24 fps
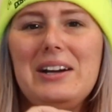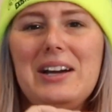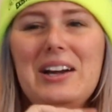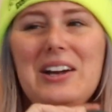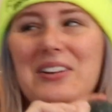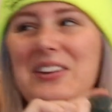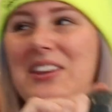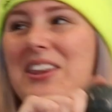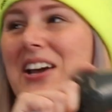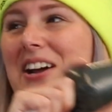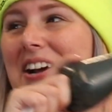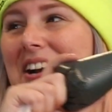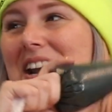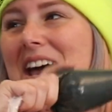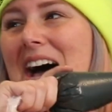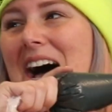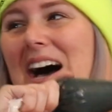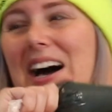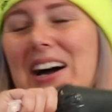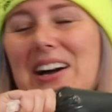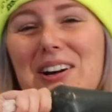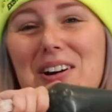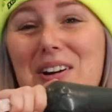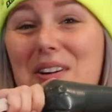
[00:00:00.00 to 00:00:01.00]
if they're
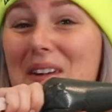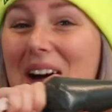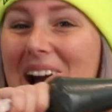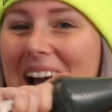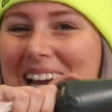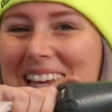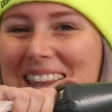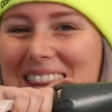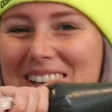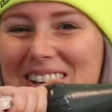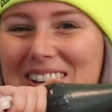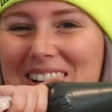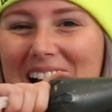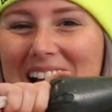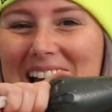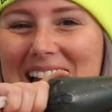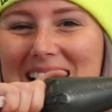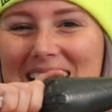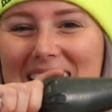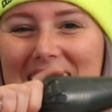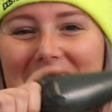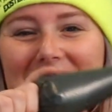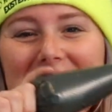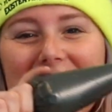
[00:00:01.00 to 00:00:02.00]
not quite the
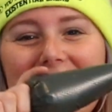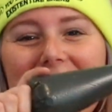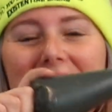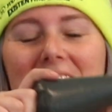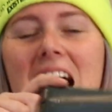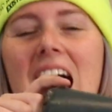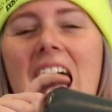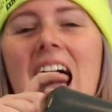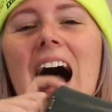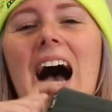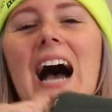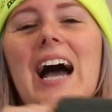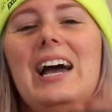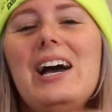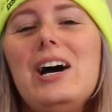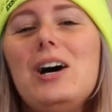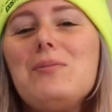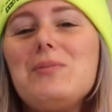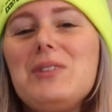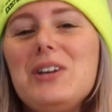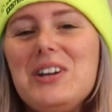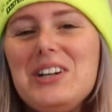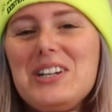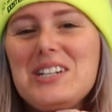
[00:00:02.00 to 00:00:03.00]
right color. I hope
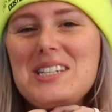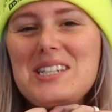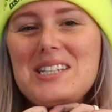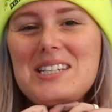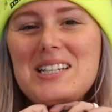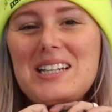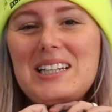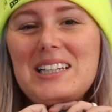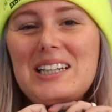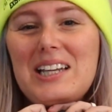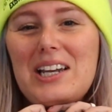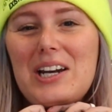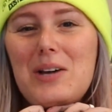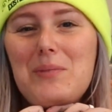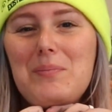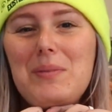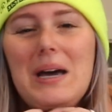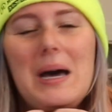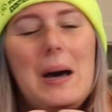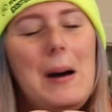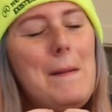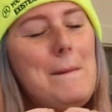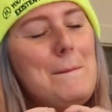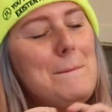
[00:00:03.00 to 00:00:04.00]
yours is a little
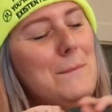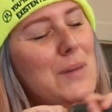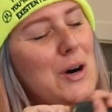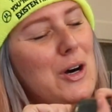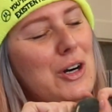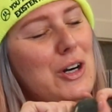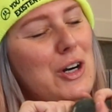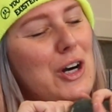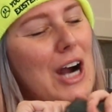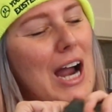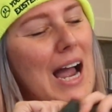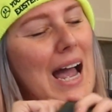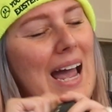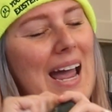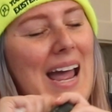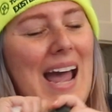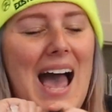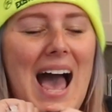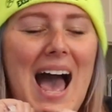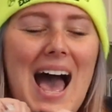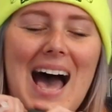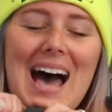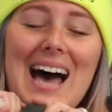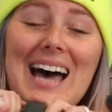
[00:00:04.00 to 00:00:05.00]
bit more
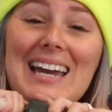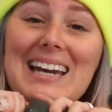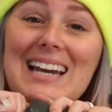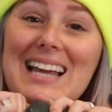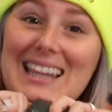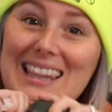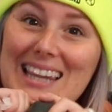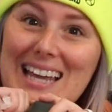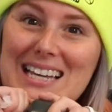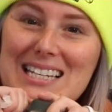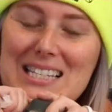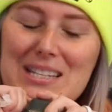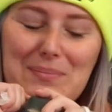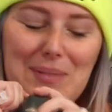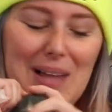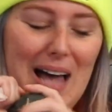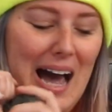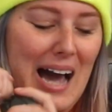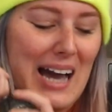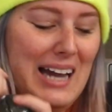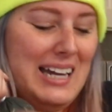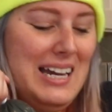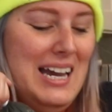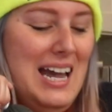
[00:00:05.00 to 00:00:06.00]
gray and less
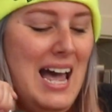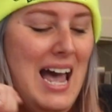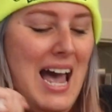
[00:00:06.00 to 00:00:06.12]
black.